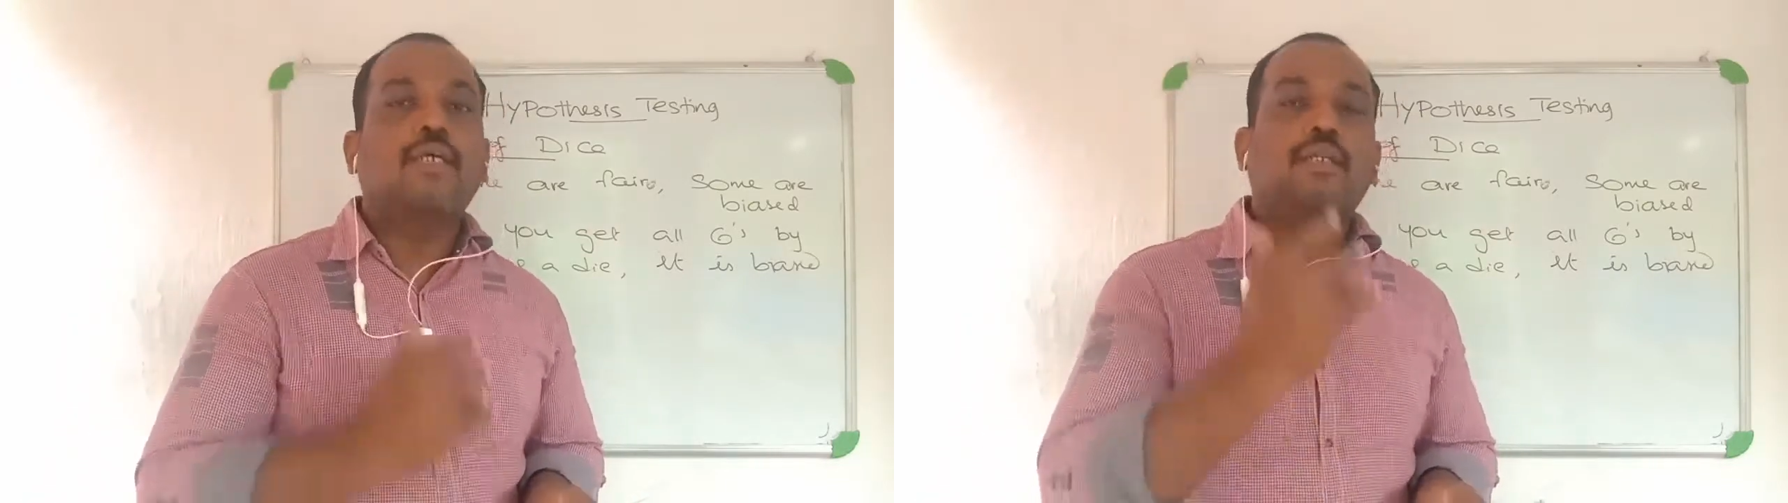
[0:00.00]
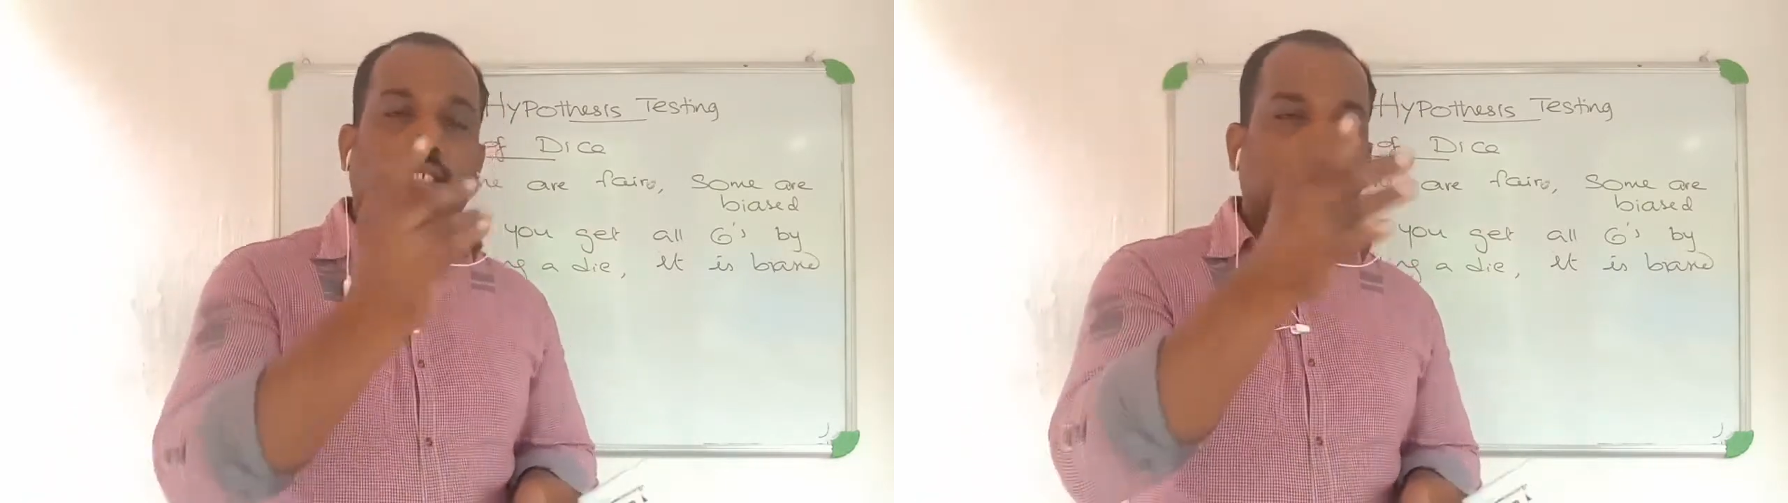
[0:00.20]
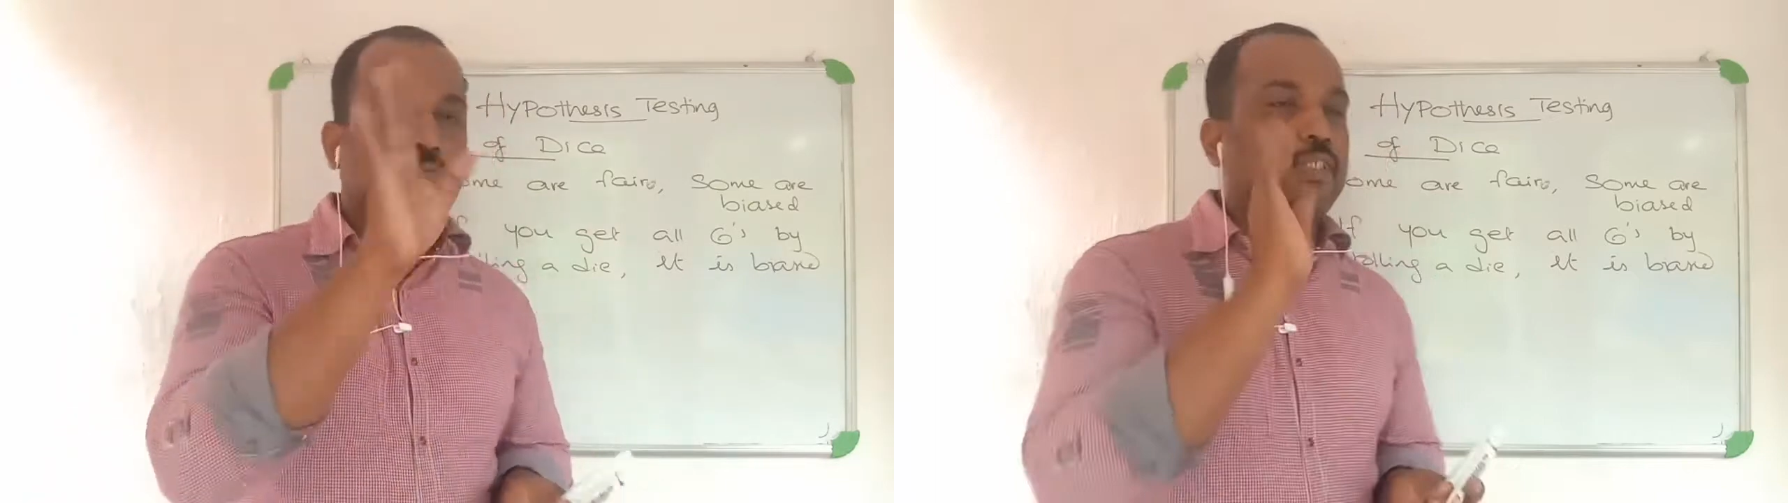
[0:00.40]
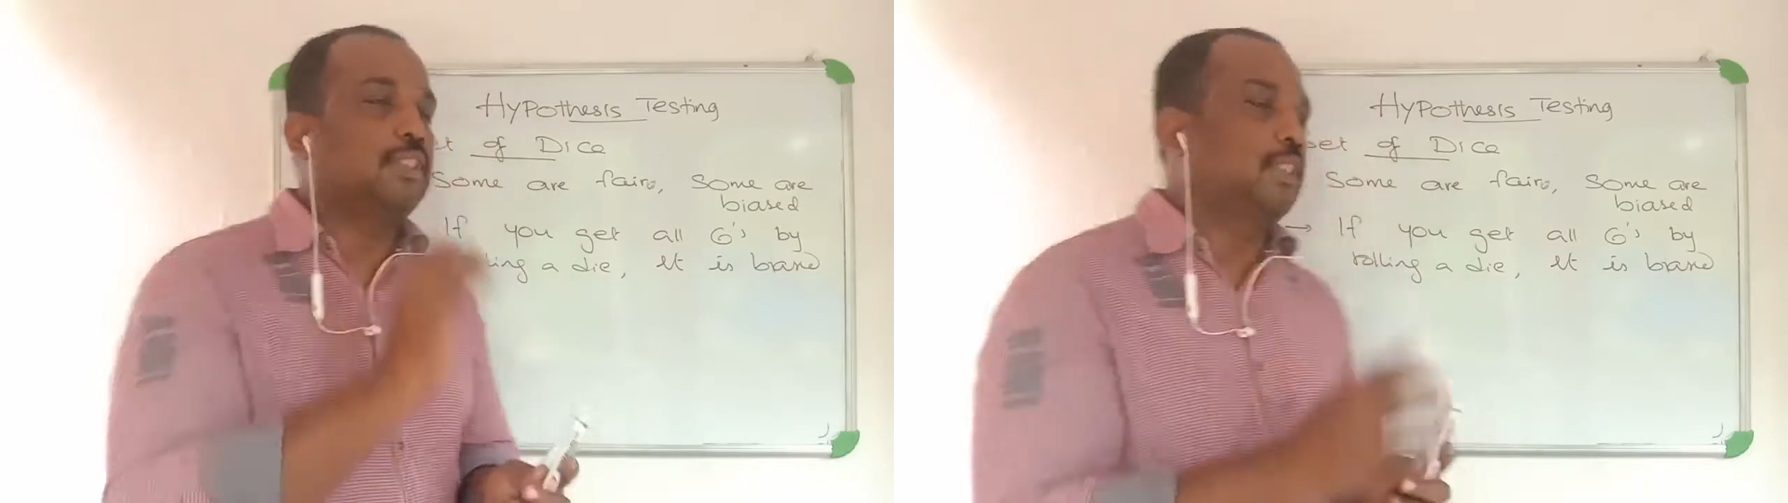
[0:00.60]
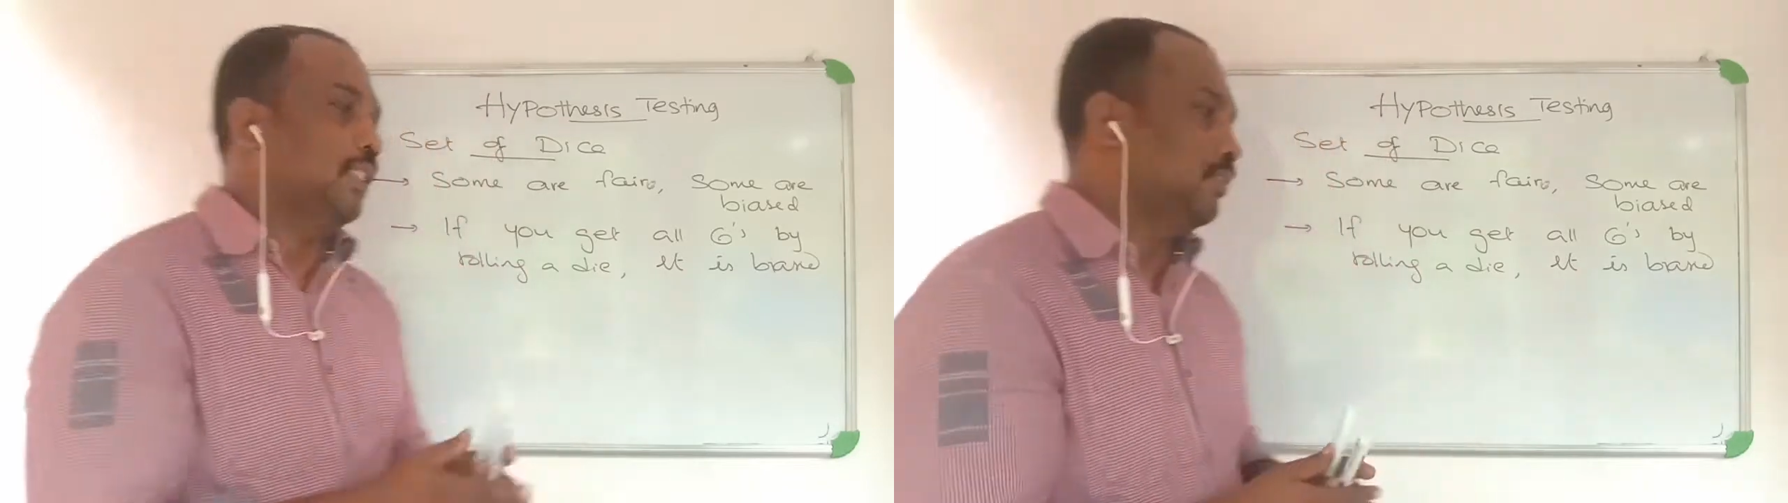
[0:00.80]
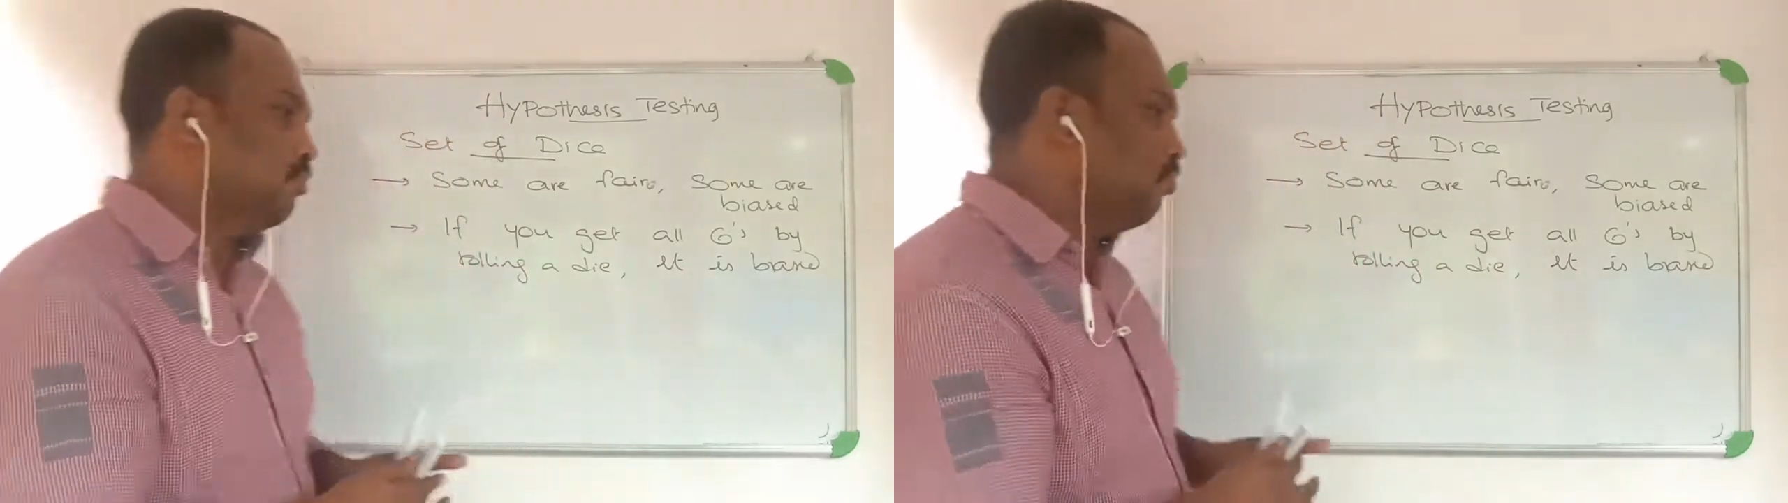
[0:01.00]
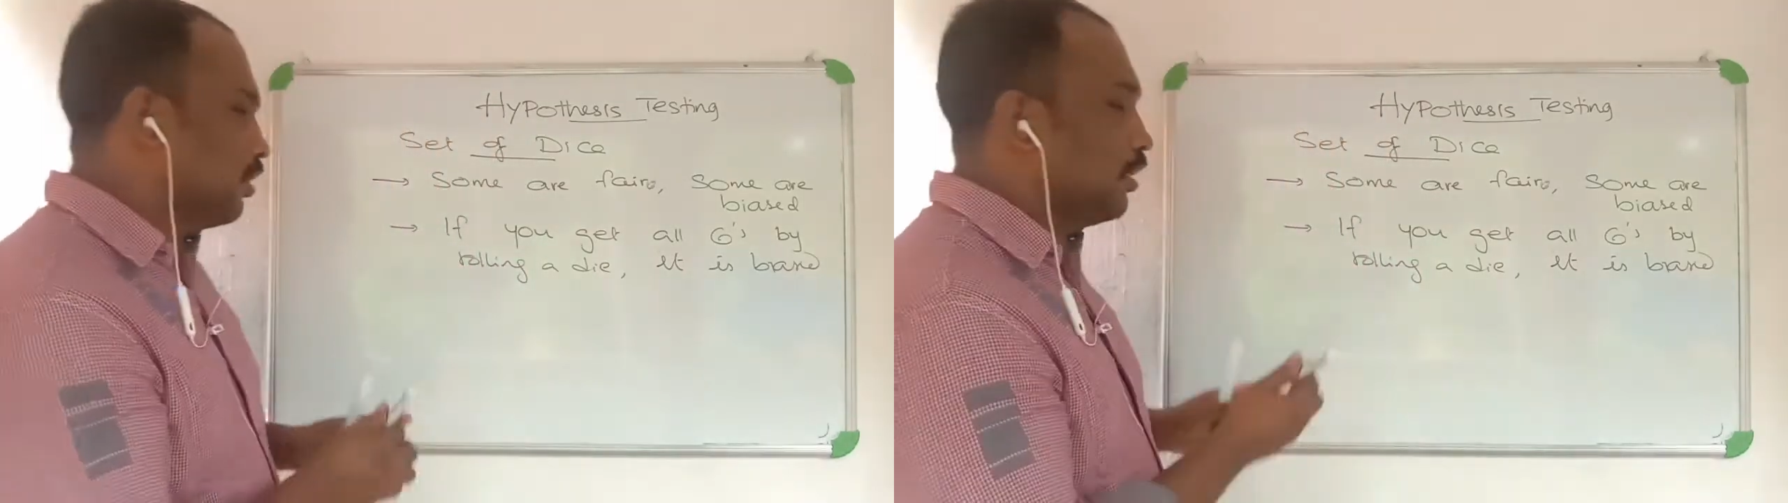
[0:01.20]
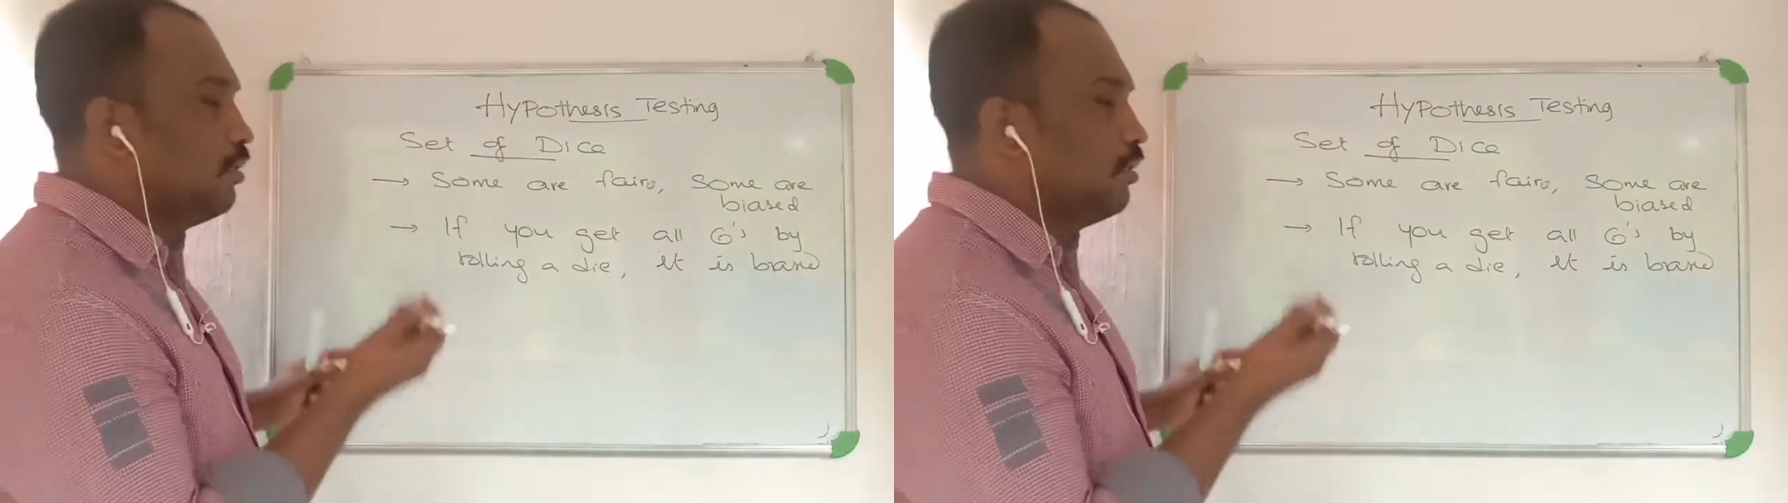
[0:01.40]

Let's fix that. Okay.